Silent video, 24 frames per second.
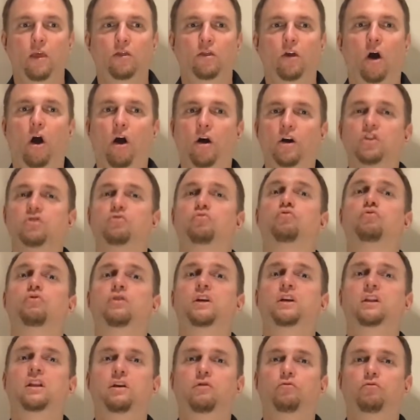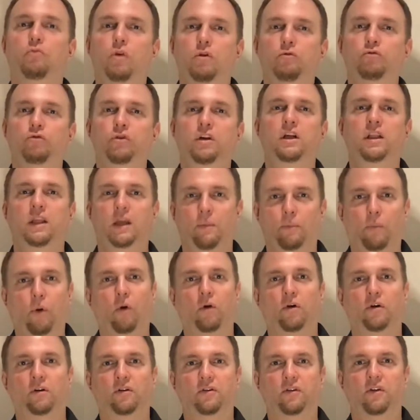The heart is really, really
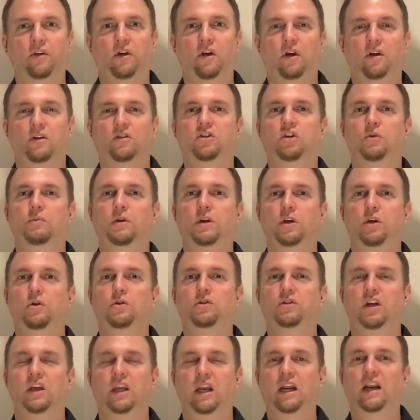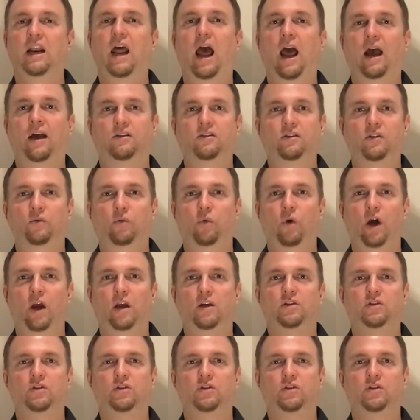important to be using in an active way.